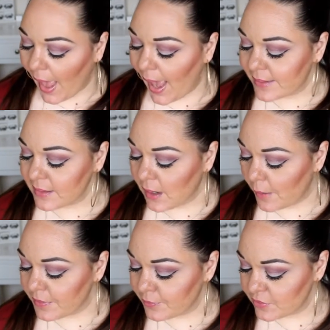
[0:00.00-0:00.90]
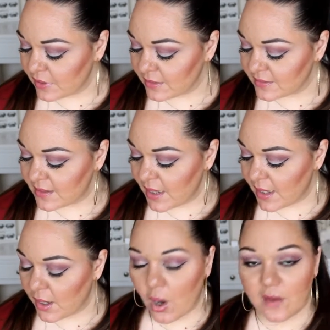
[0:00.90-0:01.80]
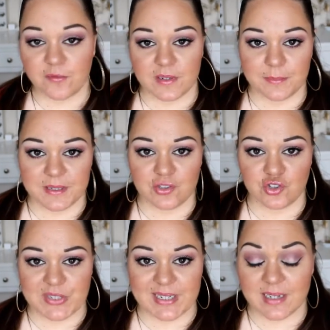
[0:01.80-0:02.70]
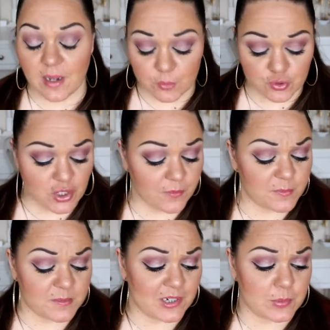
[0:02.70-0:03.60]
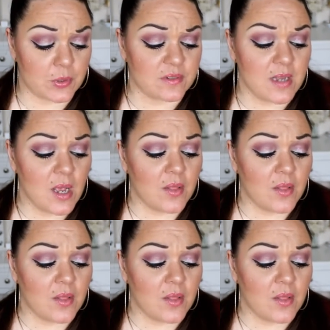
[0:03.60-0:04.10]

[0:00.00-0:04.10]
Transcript: And a couple of products that I've really been enjoying, I've got two from Smashbox.